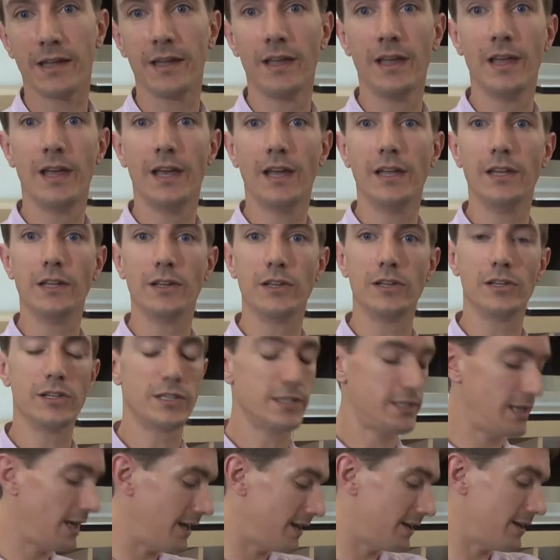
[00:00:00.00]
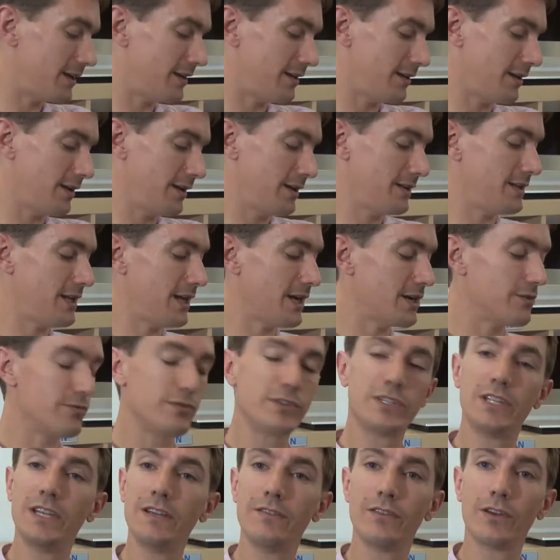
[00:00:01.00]
and you can just take and
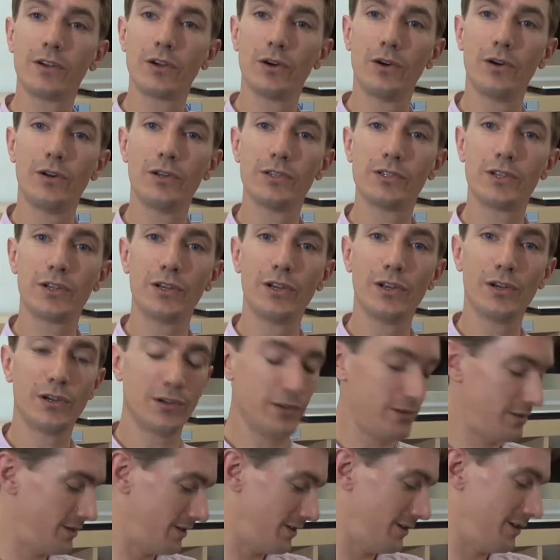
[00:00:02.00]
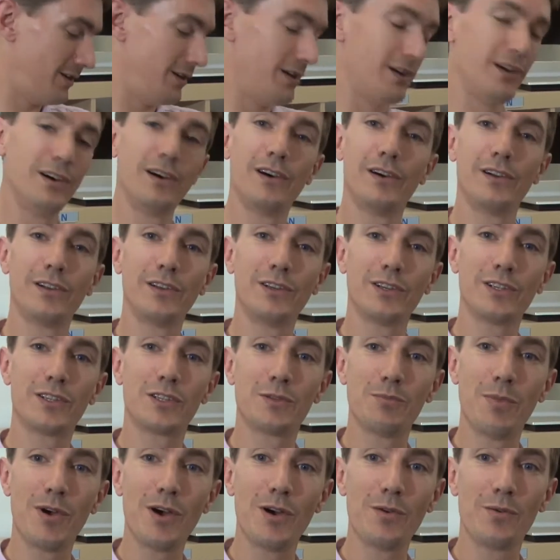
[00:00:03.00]
receive the calls on your
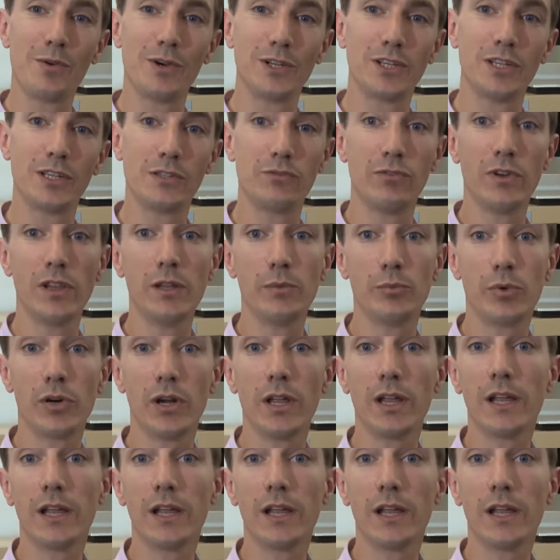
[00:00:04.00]
smartwatch. It's really pretty